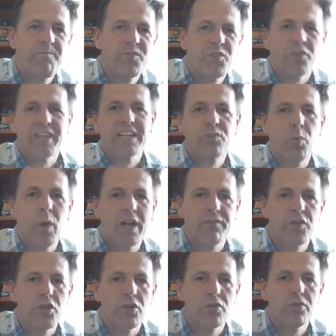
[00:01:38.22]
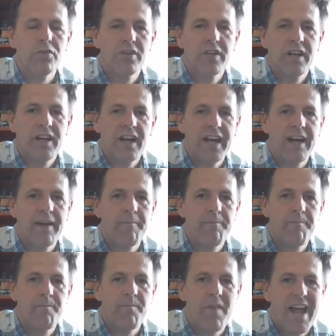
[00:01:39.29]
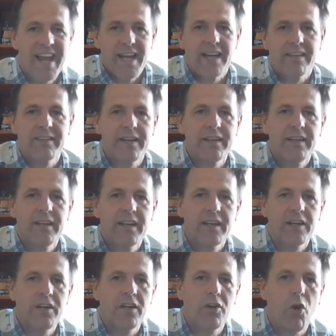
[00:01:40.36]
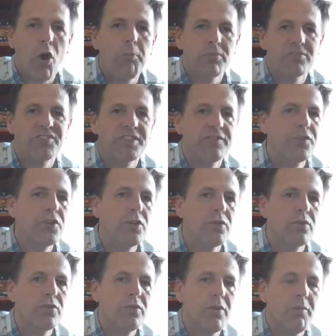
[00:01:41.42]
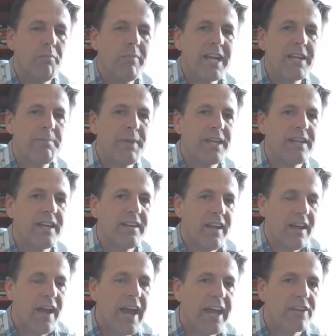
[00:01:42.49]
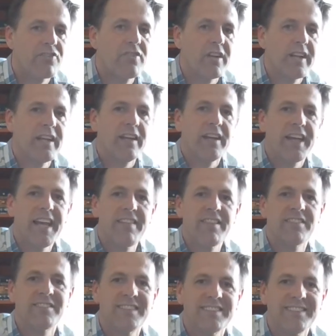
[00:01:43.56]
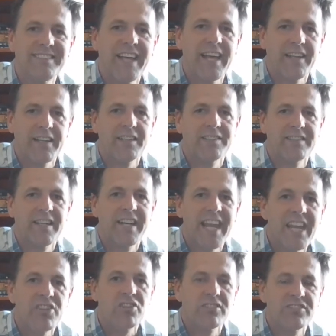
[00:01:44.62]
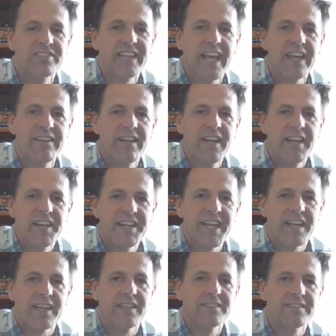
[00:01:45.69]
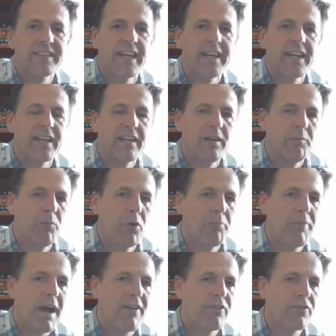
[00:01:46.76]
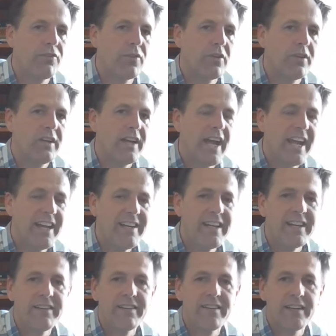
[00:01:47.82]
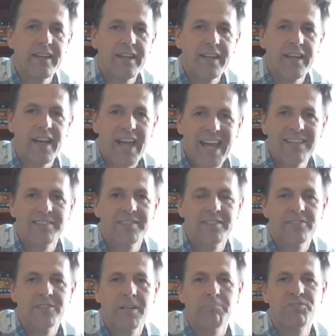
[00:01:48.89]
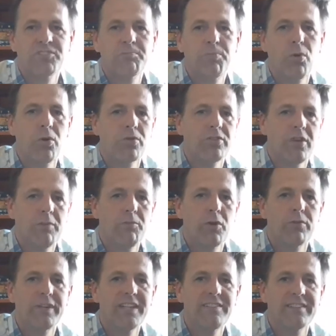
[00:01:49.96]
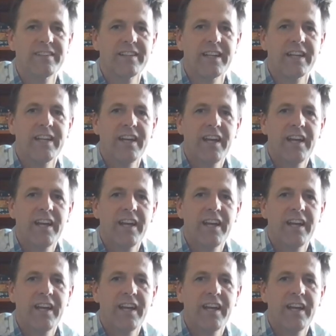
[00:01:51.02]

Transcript: So that's one view. Another opposite view might be that actually it is the state, it is the nation state that is getting more powerful. And that has some support more recently.